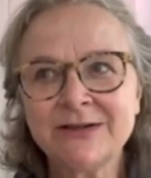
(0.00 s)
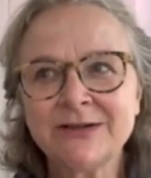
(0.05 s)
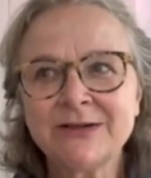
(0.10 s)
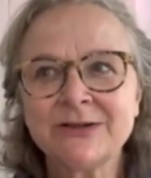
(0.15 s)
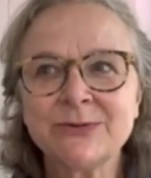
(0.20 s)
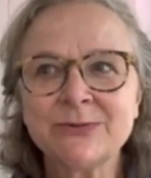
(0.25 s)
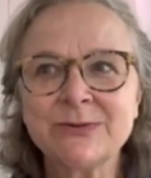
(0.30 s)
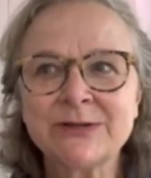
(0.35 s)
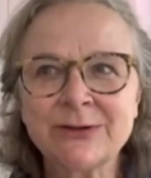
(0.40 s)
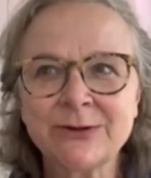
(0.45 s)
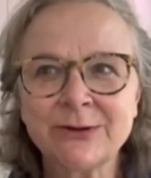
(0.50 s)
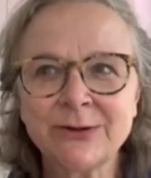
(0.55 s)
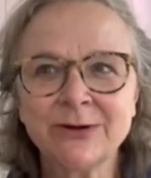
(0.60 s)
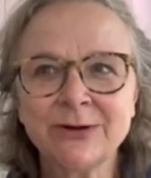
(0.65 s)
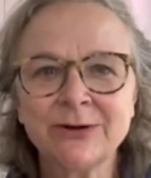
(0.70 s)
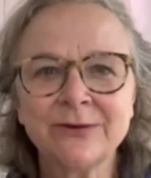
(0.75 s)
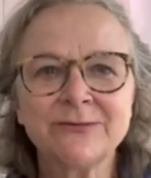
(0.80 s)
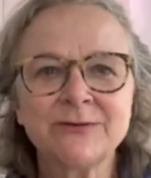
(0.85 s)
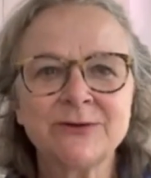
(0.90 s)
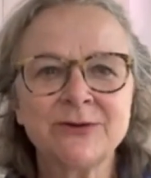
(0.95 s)
to
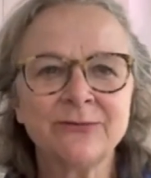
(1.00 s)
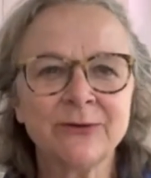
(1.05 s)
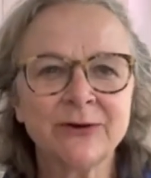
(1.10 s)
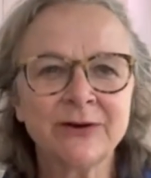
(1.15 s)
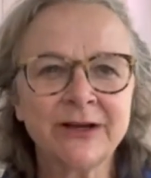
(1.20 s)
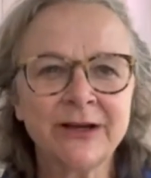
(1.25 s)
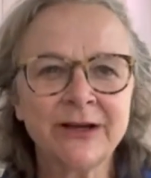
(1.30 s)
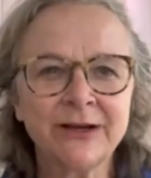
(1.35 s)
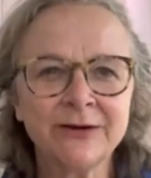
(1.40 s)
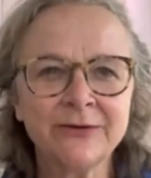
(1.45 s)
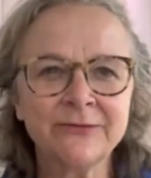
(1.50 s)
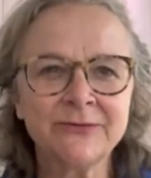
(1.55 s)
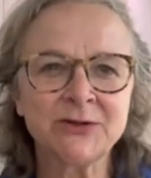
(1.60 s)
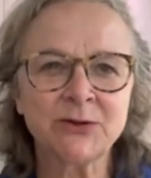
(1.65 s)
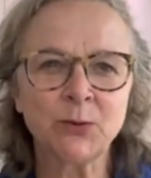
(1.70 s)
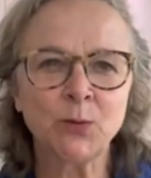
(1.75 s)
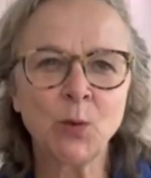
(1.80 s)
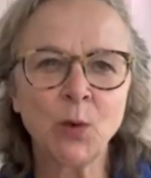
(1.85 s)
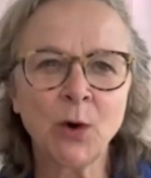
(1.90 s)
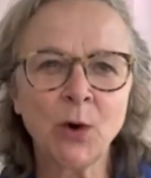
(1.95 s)
serve, to forgive,
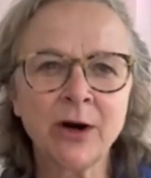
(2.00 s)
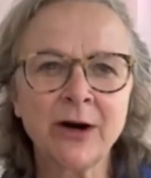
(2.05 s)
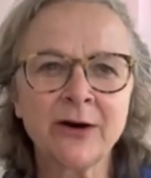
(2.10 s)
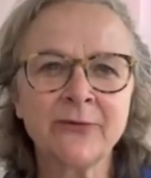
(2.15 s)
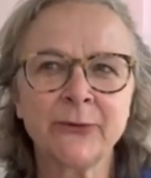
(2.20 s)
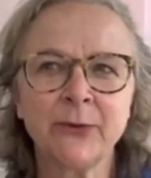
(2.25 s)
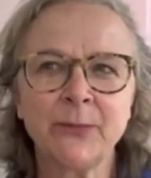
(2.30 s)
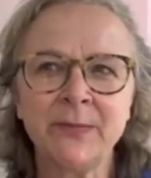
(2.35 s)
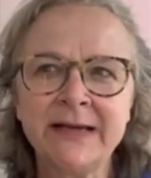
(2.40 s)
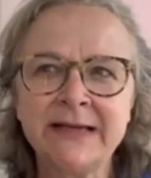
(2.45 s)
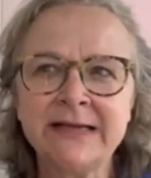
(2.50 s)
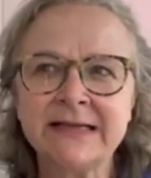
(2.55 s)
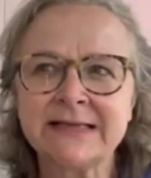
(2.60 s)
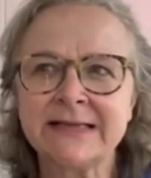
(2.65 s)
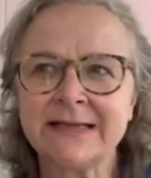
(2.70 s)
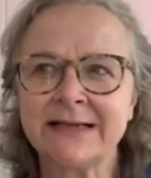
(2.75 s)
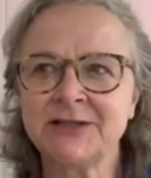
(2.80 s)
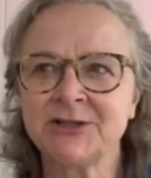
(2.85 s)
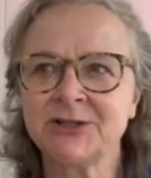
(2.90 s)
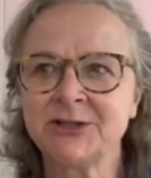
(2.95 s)
to work for
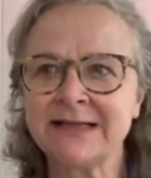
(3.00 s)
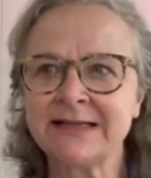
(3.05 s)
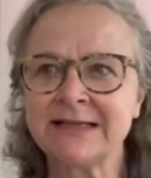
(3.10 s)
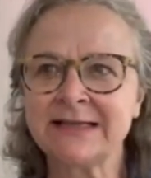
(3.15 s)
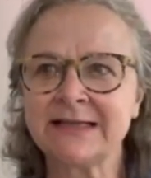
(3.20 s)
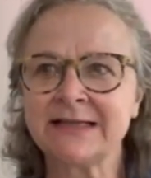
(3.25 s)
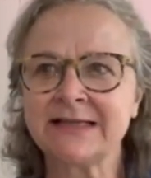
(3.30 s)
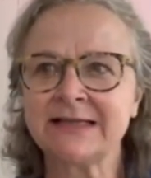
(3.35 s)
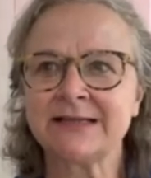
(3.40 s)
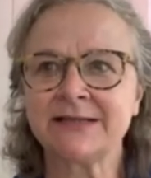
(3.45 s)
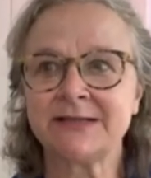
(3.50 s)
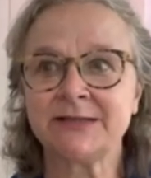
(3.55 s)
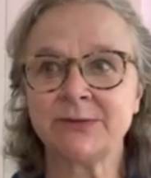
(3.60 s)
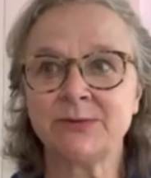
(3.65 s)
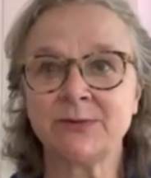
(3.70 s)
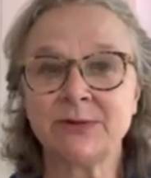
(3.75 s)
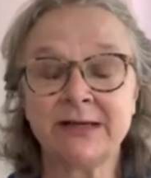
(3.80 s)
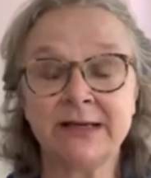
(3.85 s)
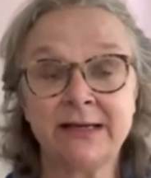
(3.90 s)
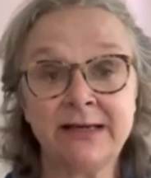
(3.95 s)
peace and justice,
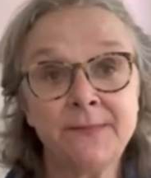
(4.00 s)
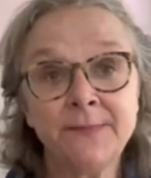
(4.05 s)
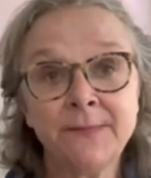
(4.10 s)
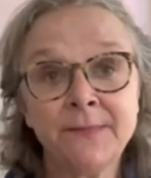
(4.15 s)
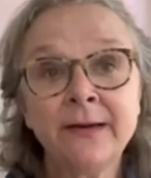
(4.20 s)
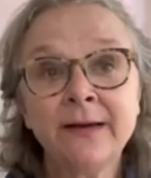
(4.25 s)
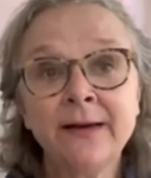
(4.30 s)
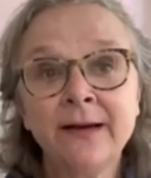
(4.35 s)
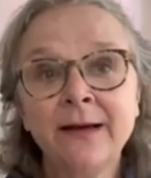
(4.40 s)
to keep